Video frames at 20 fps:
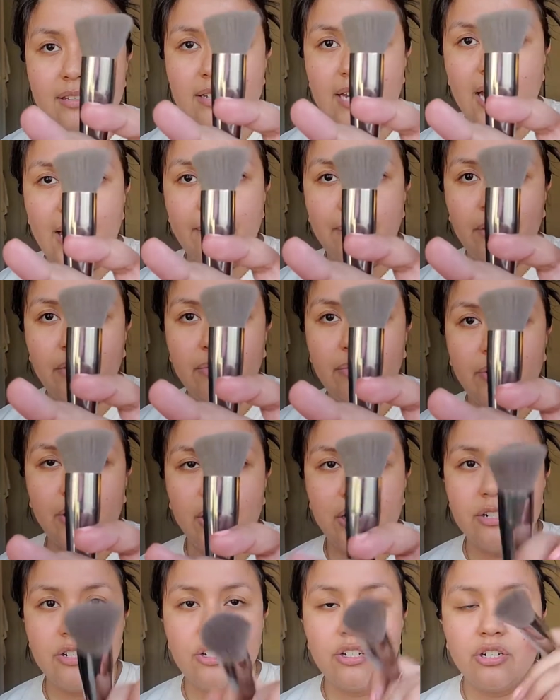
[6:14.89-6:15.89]
type of
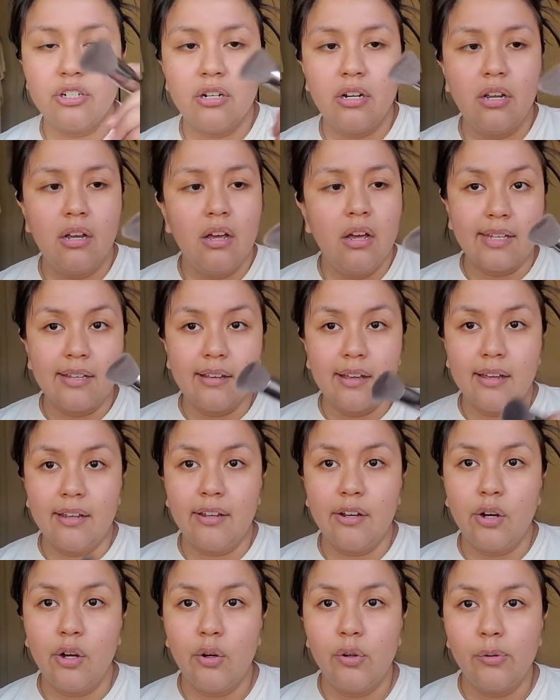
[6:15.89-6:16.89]
brush. I
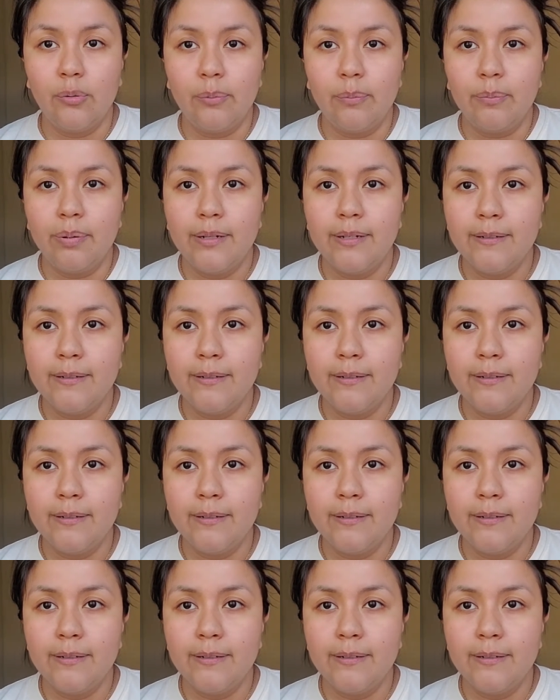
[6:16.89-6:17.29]
hope